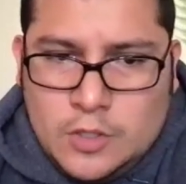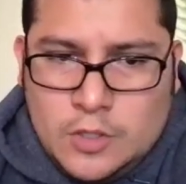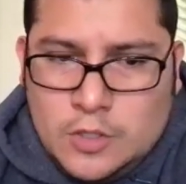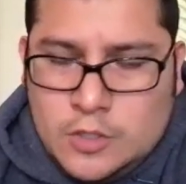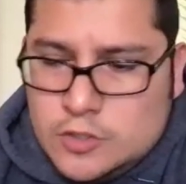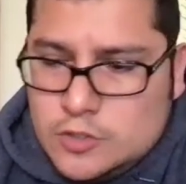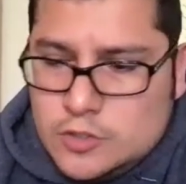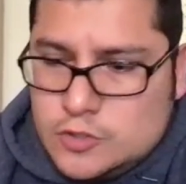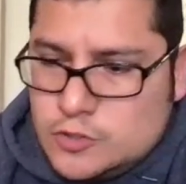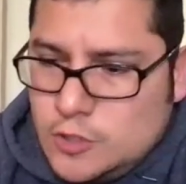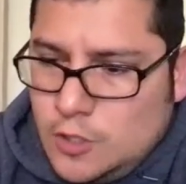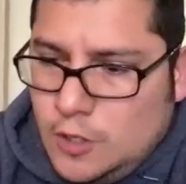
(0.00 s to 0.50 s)

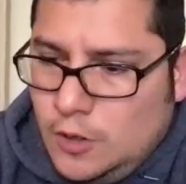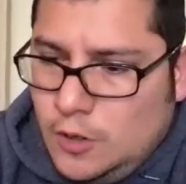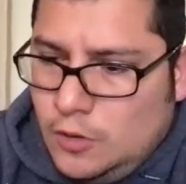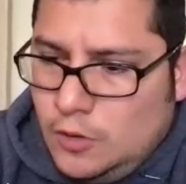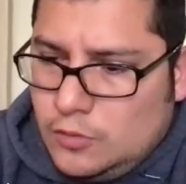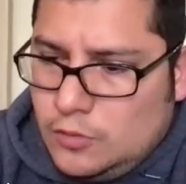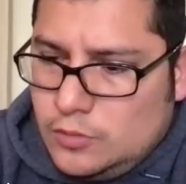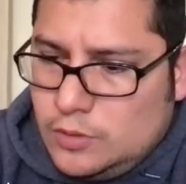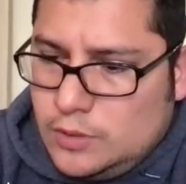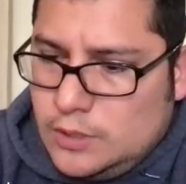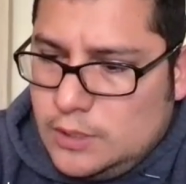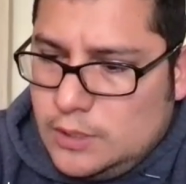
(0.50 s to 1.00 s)

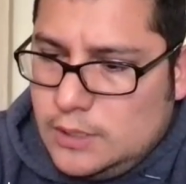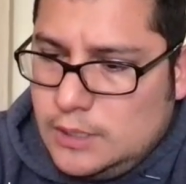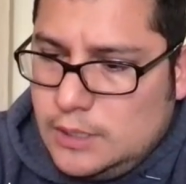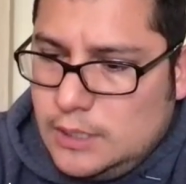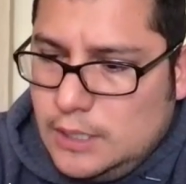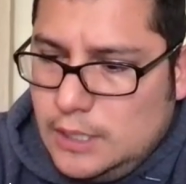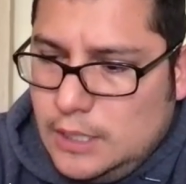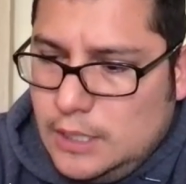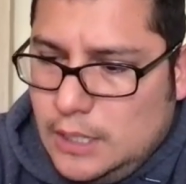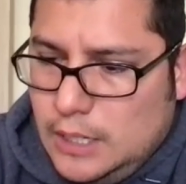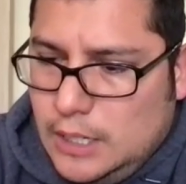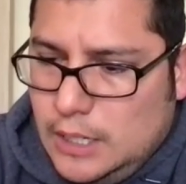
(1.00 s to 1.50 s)
So
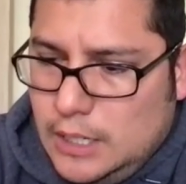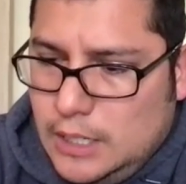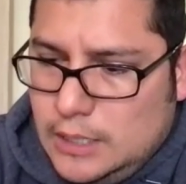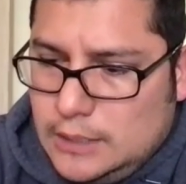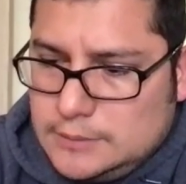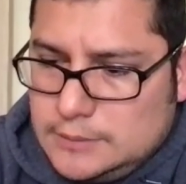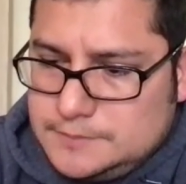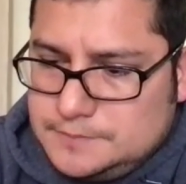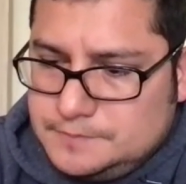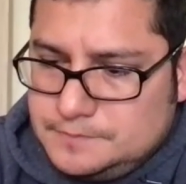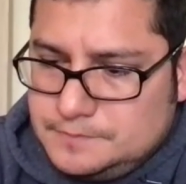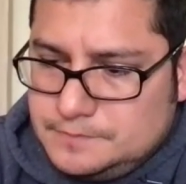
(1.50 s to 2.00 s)

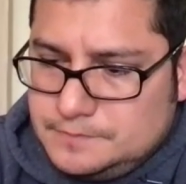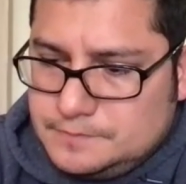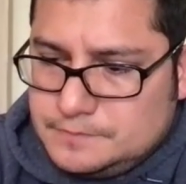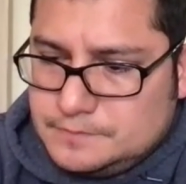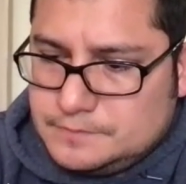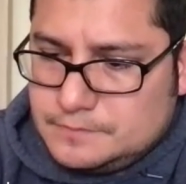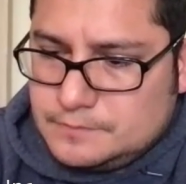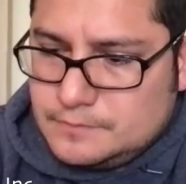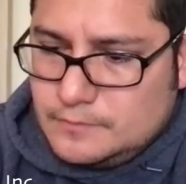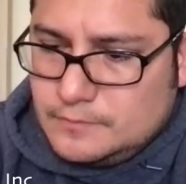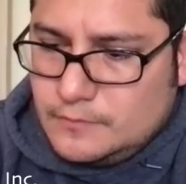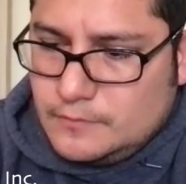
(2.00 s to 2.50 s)

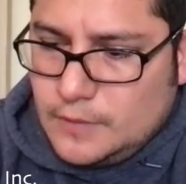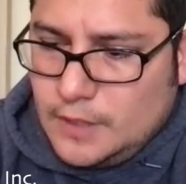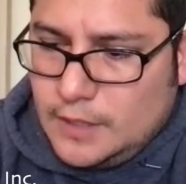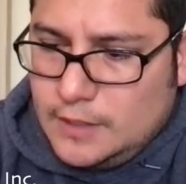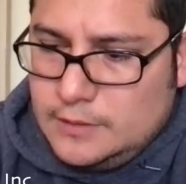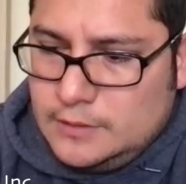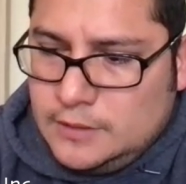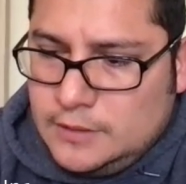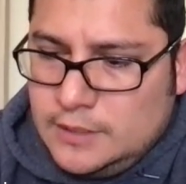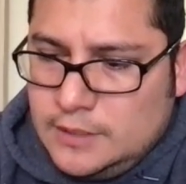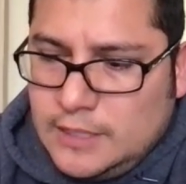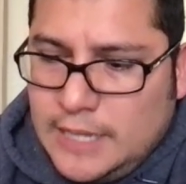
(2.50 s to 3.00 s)

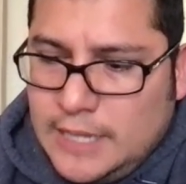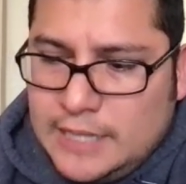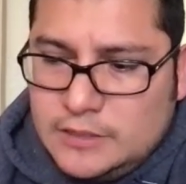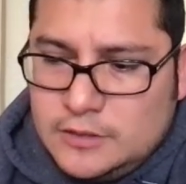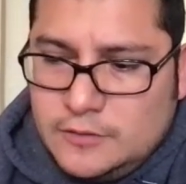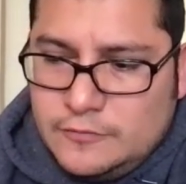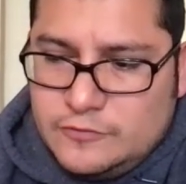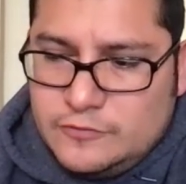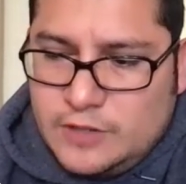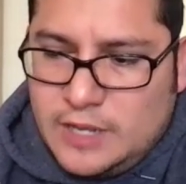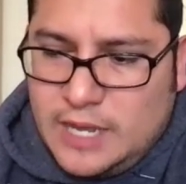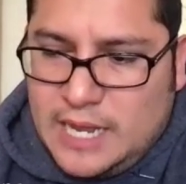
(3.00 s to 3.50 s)
the length
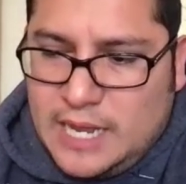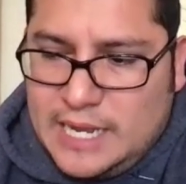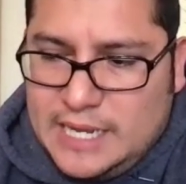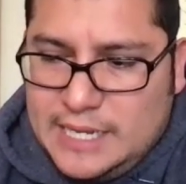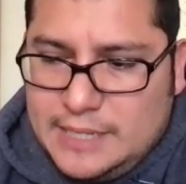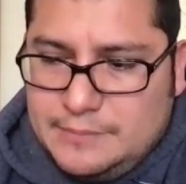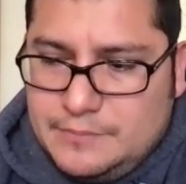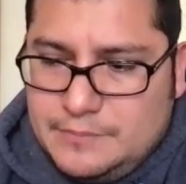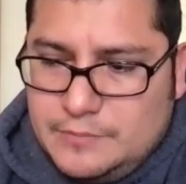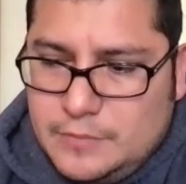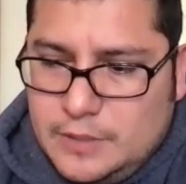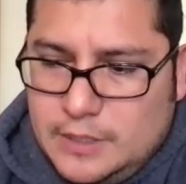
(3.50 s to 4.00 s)
of
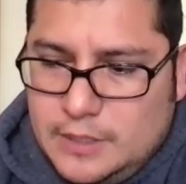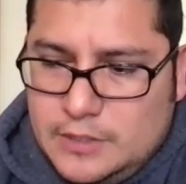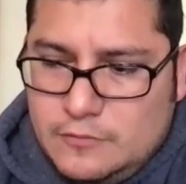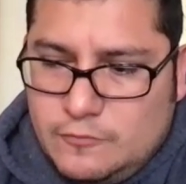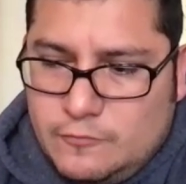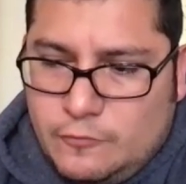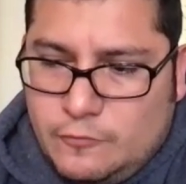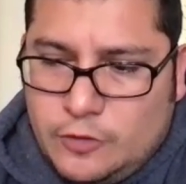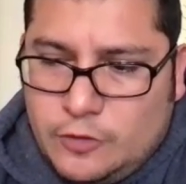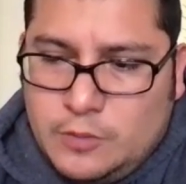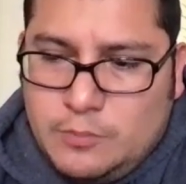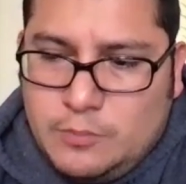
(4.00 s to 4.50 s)
time
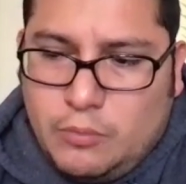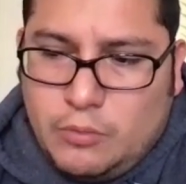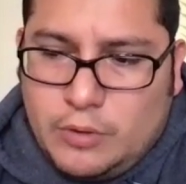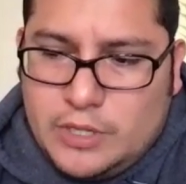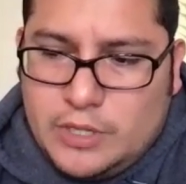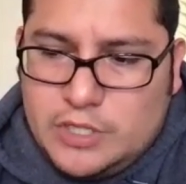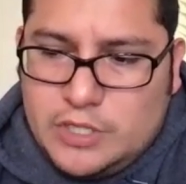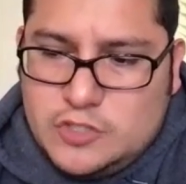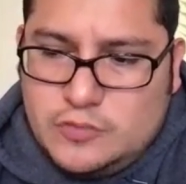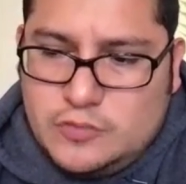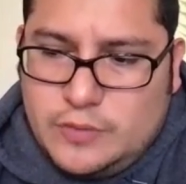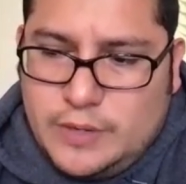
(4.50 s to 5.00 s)
for the board
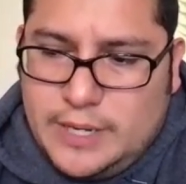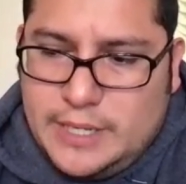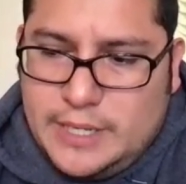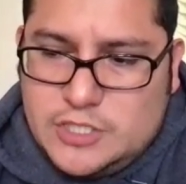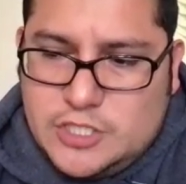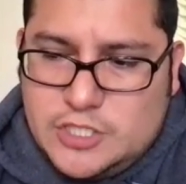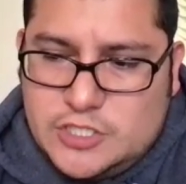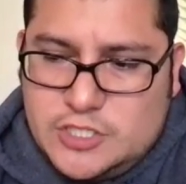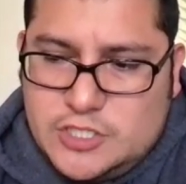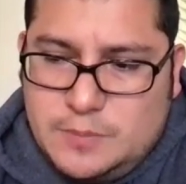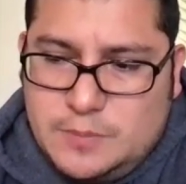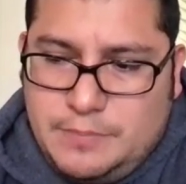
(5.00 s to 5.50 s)
and train
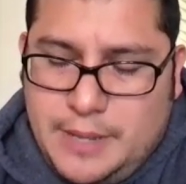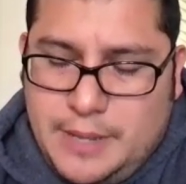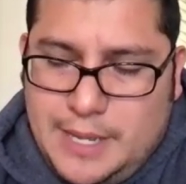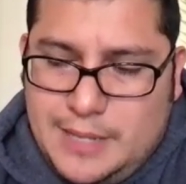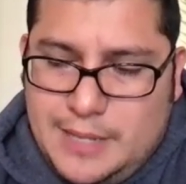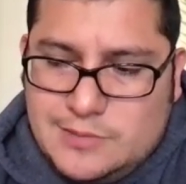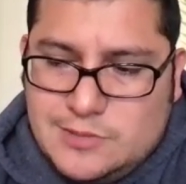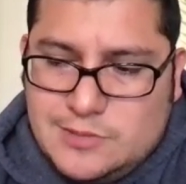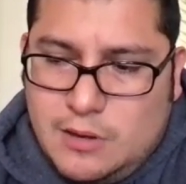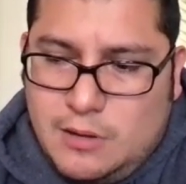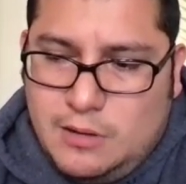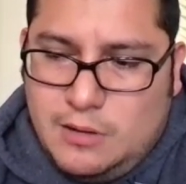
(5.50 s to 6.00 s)
just
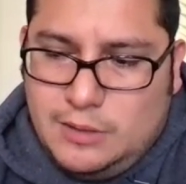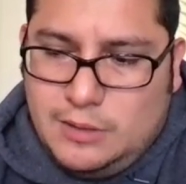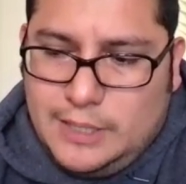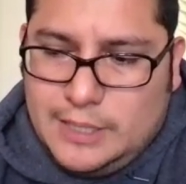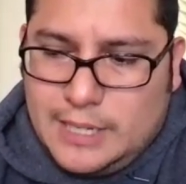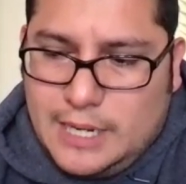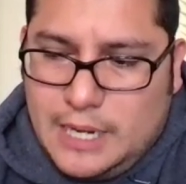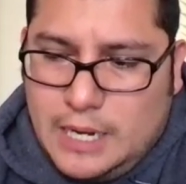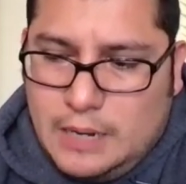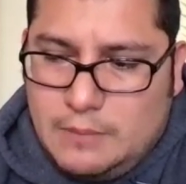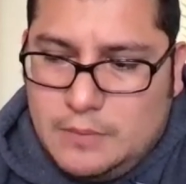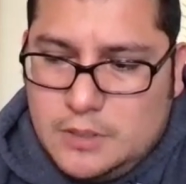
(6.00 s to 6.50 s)
depends on like
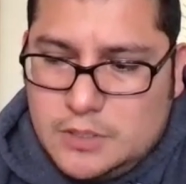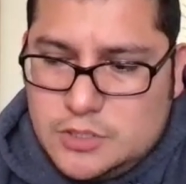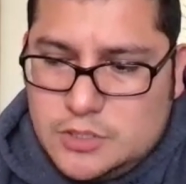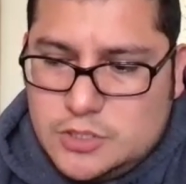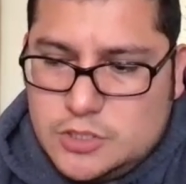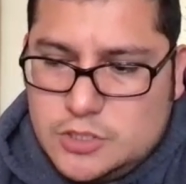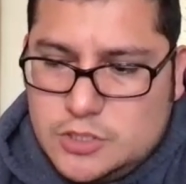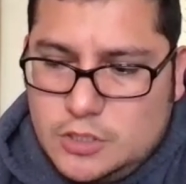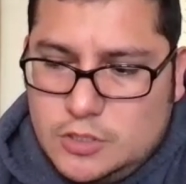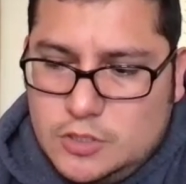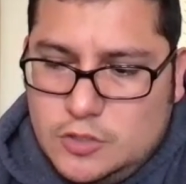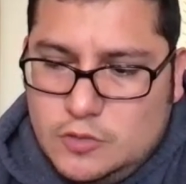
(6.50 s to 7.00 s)
how
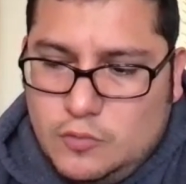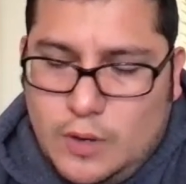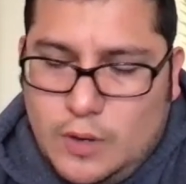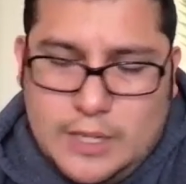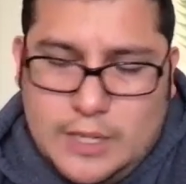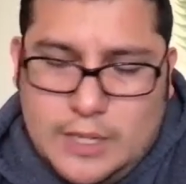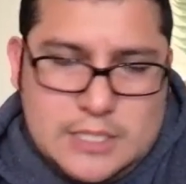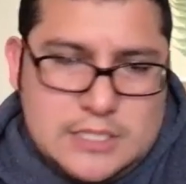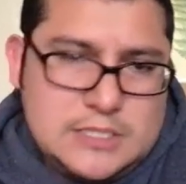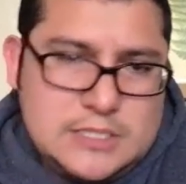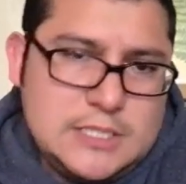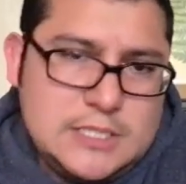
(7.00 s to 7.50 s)
much you want
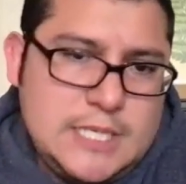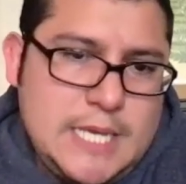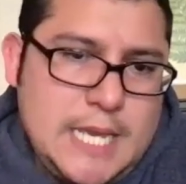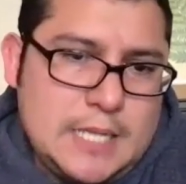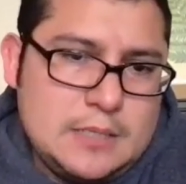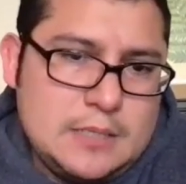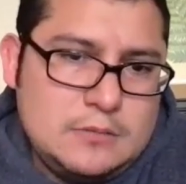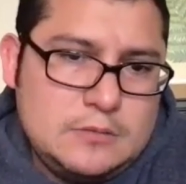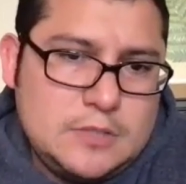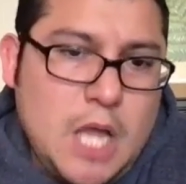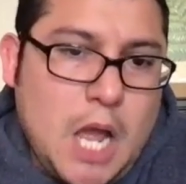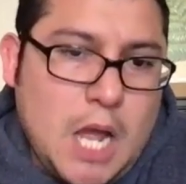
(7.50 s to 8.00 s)
us to
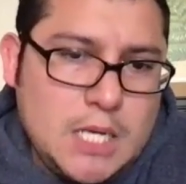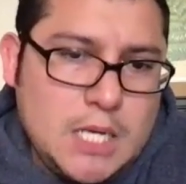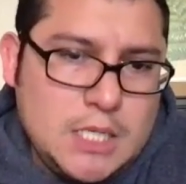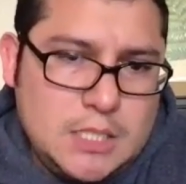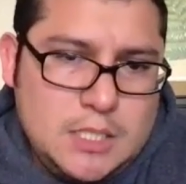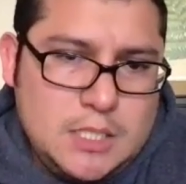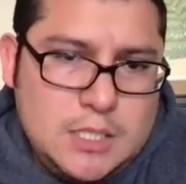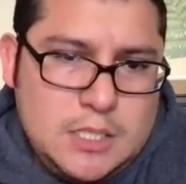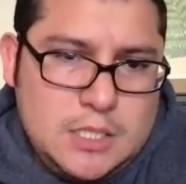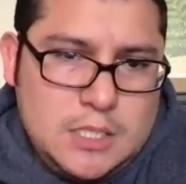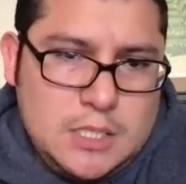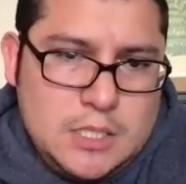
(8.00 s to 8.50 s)
get done.
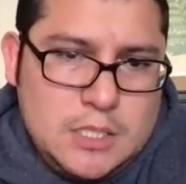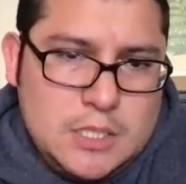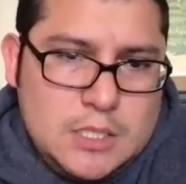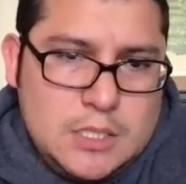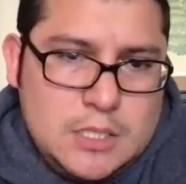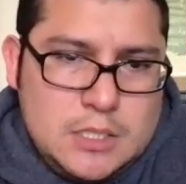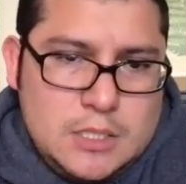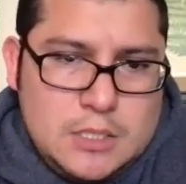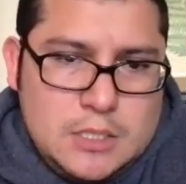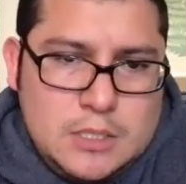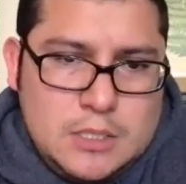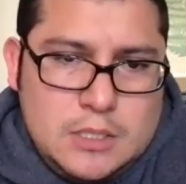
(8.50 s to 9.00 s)

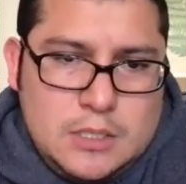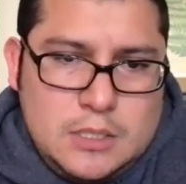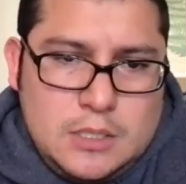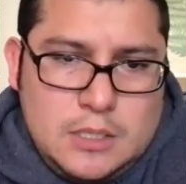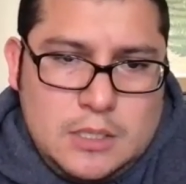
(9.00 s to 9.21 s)
Okay.